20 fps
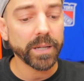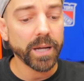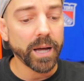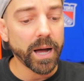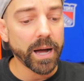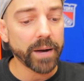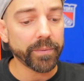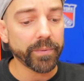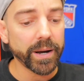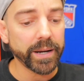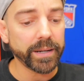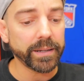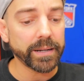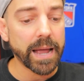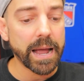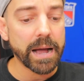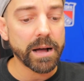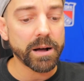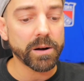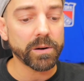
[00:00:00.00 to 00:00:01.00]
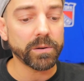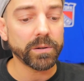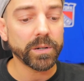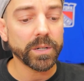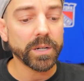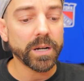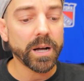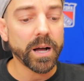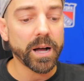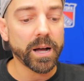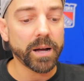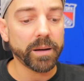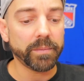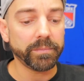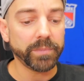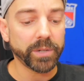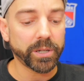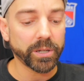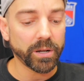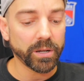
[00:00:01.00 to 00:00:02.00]
uh, right now.
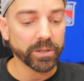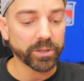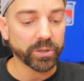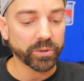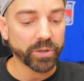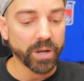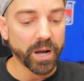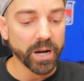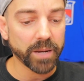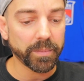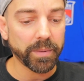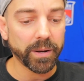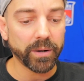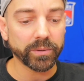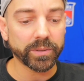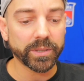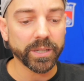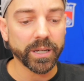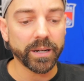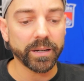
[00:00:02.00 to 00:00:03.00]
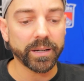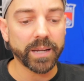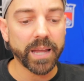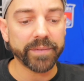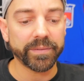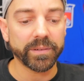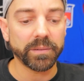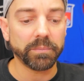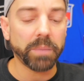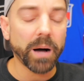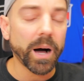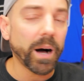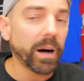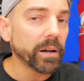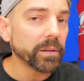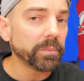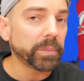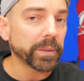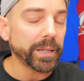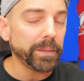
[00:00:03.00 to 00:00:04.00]
Um, you could also talk about uh, Kevin
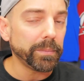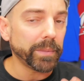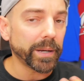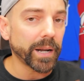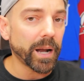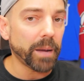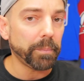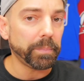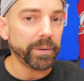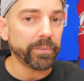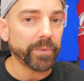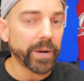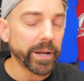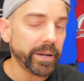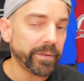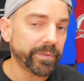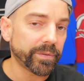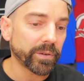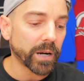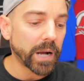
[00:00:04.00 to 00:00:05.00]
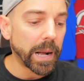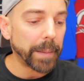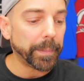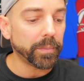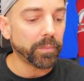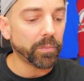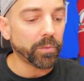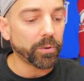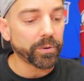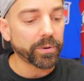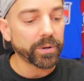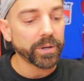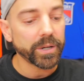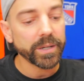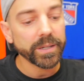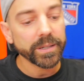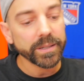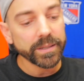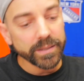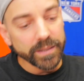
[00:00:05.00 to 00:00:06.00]
Bahl, but he may not be ready for a couple more
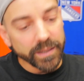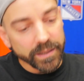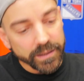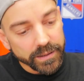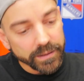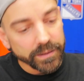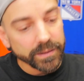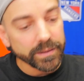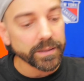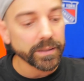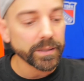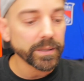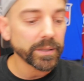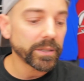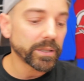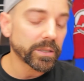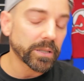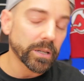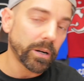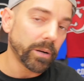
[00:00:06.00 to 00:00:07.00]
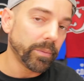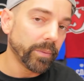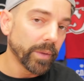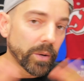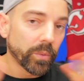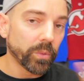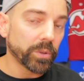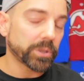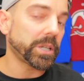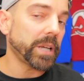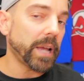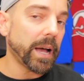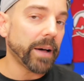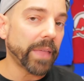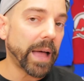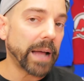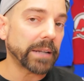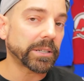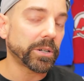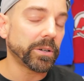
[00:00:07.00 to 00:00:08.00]
seasons. So we'll see how
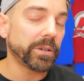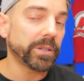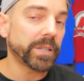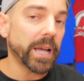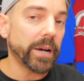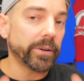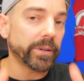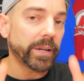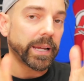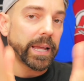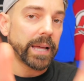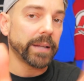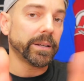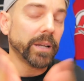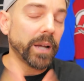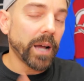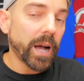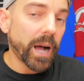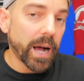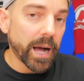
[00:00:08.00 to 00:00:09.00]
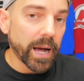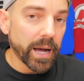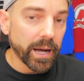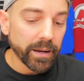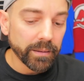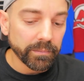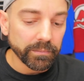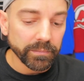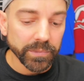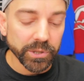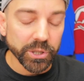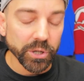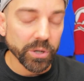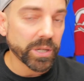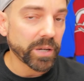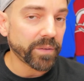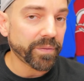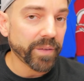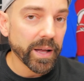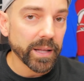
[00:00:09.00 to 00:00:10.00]
that turns out. Again, um,
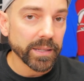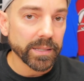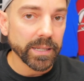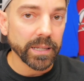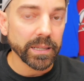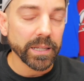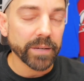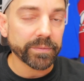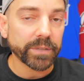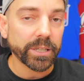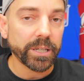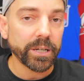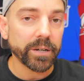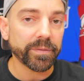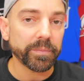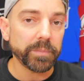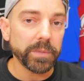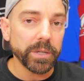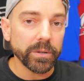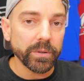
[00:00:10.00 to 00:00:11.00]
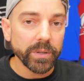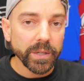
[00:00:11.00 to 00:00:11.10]
Jersey fans, I'd love to hear from you